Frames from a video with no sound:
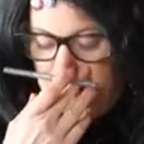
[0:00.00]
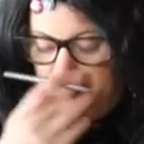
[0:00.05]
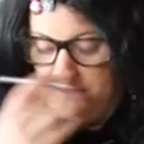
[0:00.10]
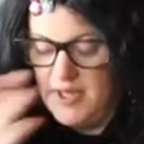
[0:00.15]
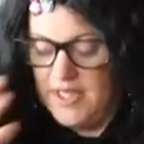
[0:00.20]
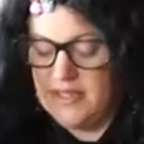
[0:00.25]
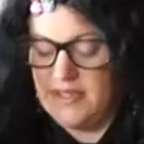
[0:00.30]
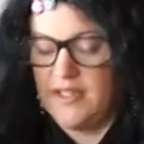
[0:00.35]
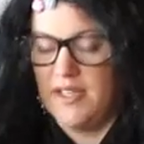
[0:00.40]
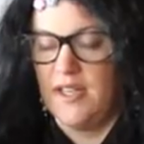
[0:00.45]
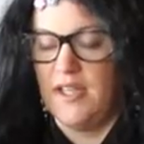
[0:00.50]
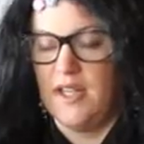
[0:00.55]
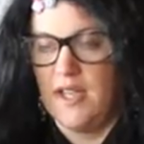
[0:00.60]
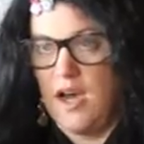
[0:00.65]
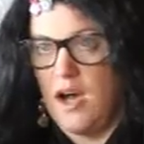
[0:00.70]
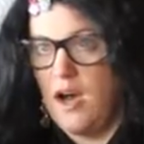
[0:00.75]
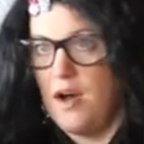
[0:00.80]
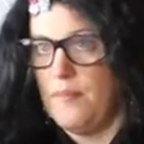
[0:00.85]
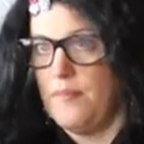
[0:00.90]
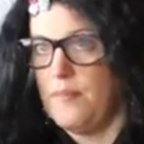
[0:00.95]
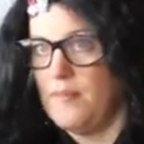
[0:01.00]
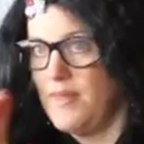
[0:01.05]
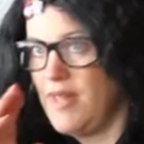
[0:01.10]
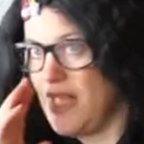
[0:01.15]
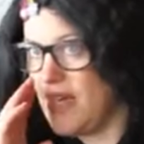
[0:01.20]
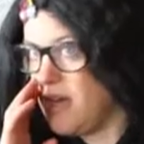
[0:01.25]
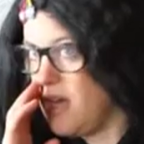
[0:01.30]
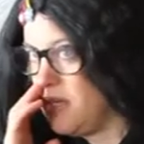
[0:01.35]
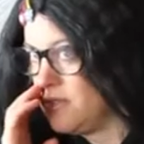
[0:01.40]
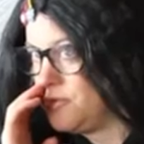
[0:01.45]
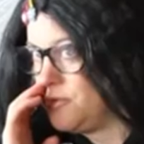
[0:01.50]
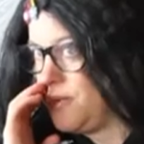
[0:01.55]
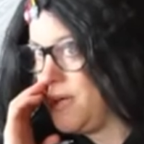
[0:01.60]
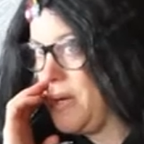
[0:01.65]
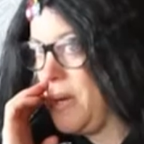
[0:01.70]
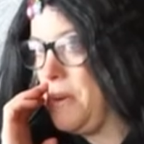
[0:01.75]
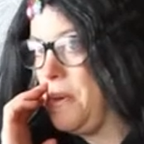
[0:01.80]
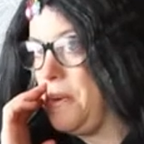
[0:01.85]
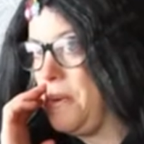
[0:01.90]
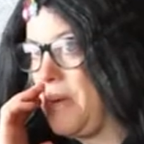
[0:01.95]
it's in um, Lake
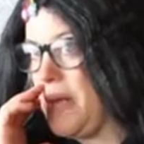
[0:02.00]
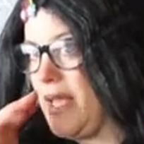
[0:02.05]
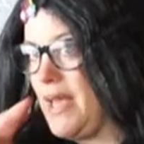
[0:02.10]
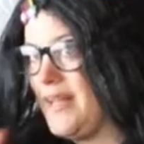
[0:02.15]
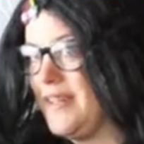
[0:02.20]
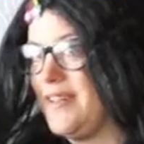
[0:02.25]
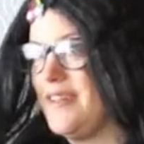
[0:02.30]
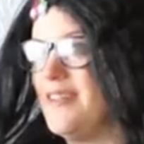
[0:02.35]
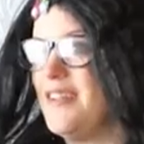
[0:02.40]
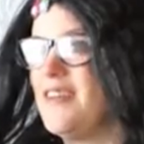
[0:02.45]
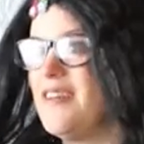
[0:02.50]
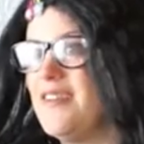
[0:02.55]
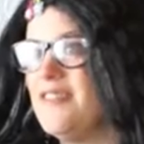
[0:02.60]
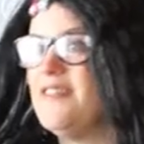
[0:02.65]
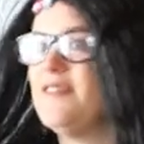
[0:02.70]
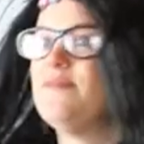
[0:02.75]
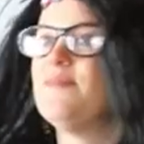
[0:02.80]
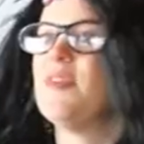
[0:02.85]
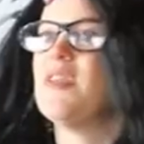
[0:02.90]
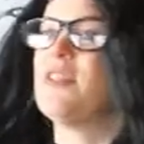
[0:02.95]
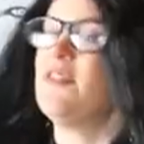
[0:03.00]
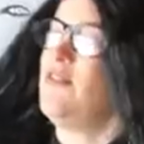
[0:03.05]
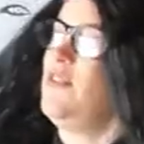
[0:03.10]
Oswego, and it's